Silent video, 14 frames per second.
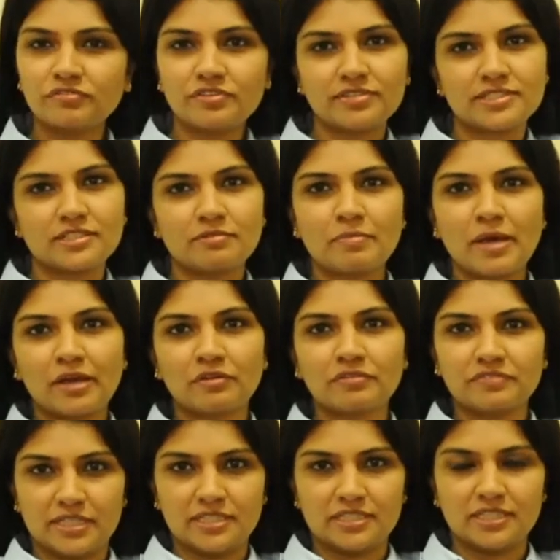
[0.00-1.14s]
the Reserve Bank
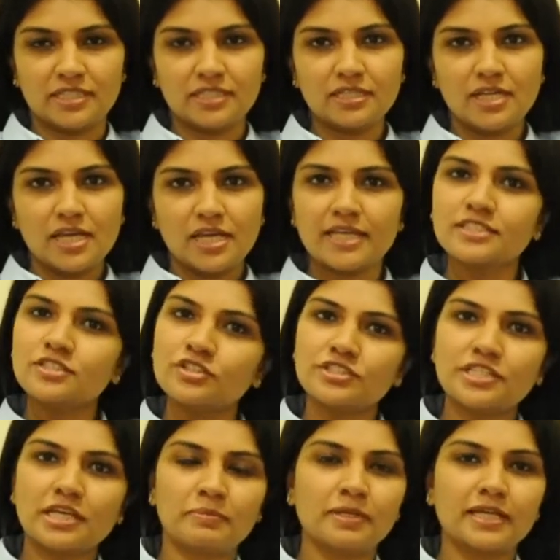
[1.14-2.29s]
of India is to
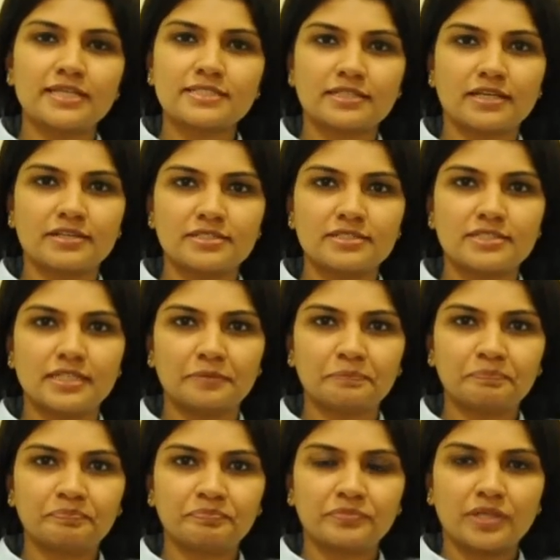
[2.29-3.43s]
stabilize currency.
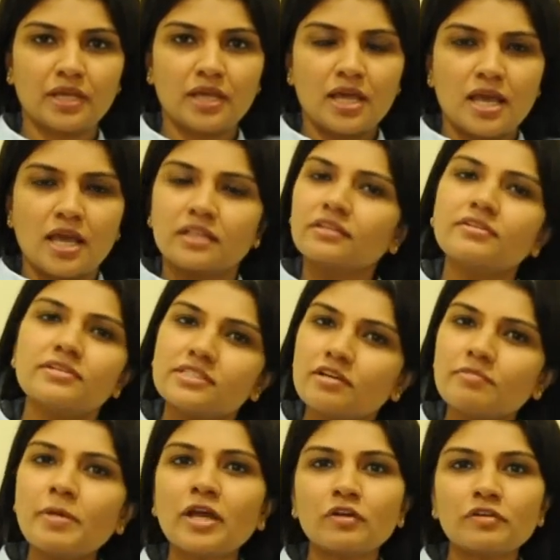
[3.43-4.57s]
The
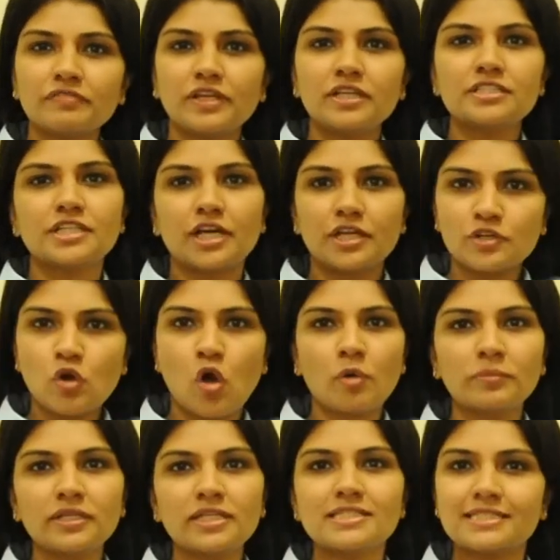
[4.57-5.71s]
Reserve Bank of India
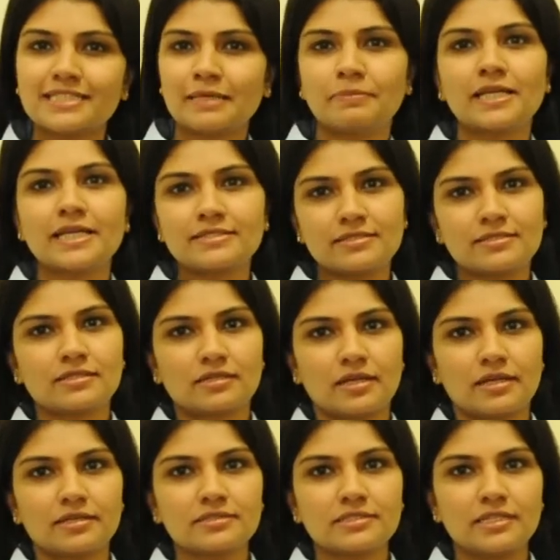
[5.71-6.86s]
normally stabilizes the
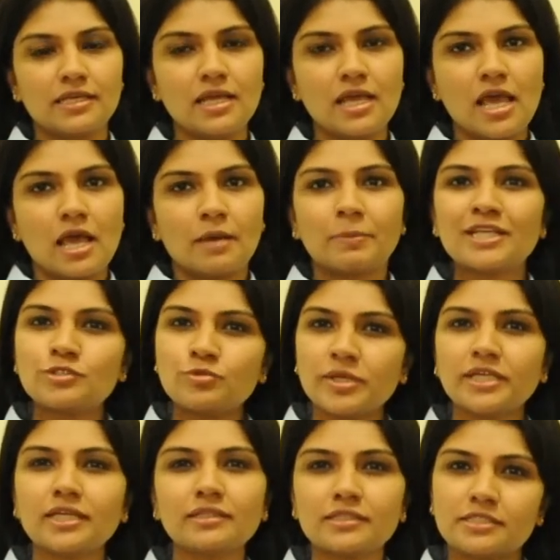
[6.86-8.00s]
currency by
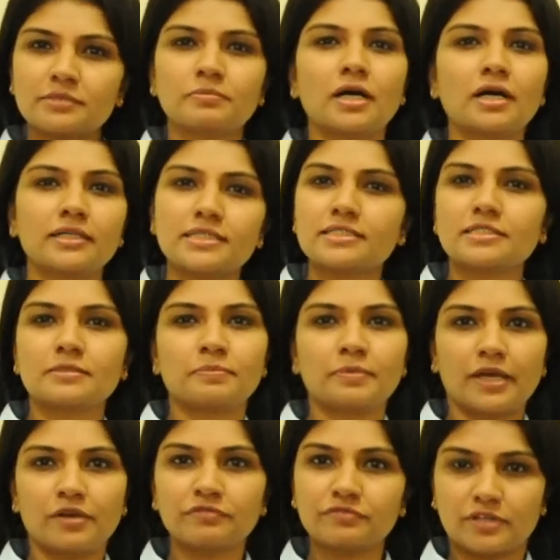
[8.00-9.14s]
tweaking the demand and
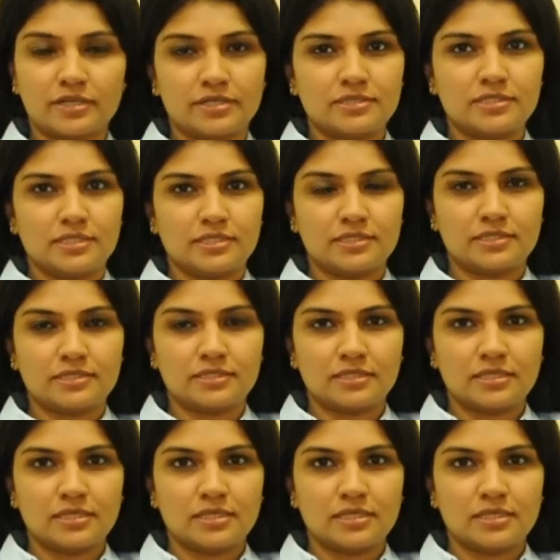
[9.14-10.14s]
supply of currencies.